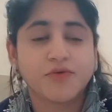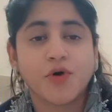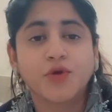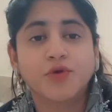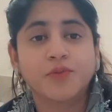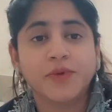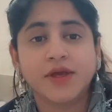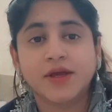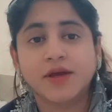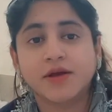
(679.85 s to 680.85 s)
Follow
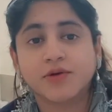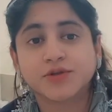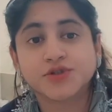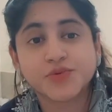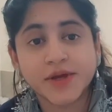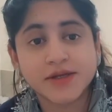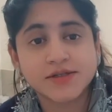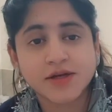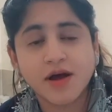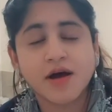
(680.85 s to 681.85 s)
me on
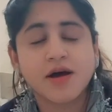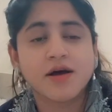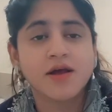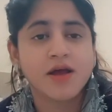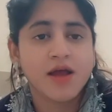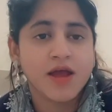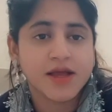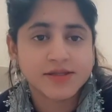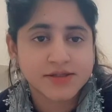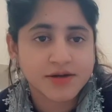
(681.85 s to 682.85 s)
Twitter,
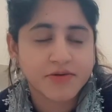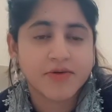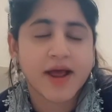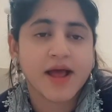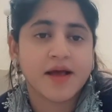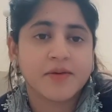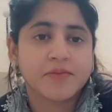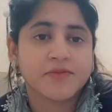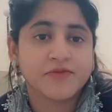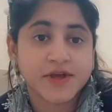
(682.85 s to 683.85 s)

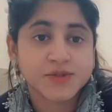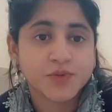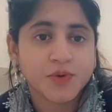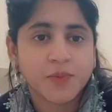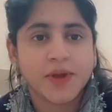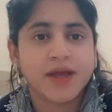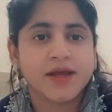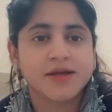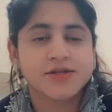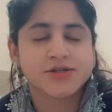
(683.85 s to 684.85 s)
Instagram, Facebook
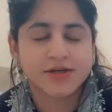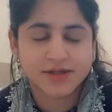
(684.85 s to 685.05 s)
page.